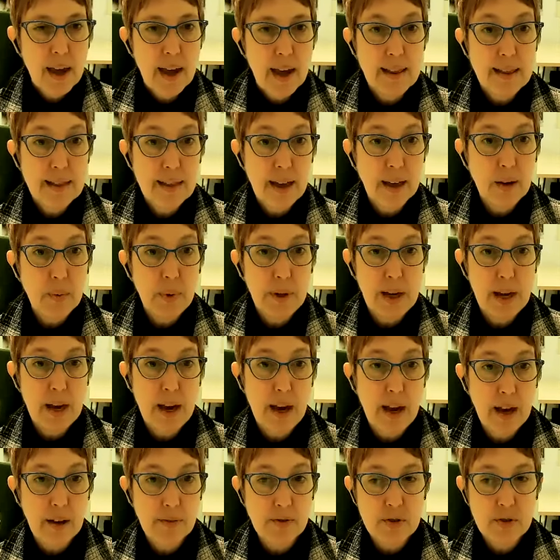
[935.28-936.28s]
And then we
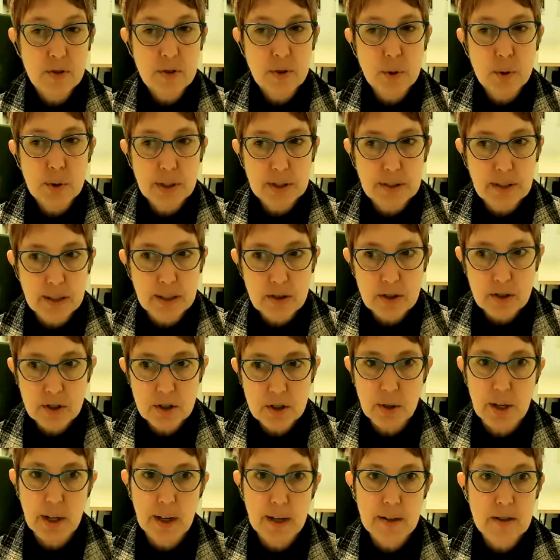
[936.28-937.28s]
have school
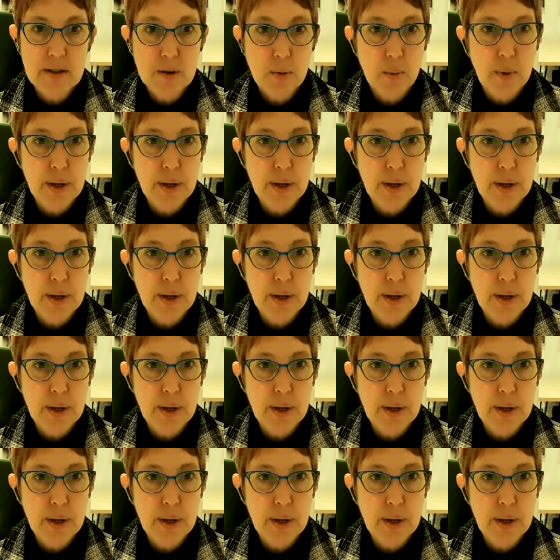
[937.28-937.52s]
districts,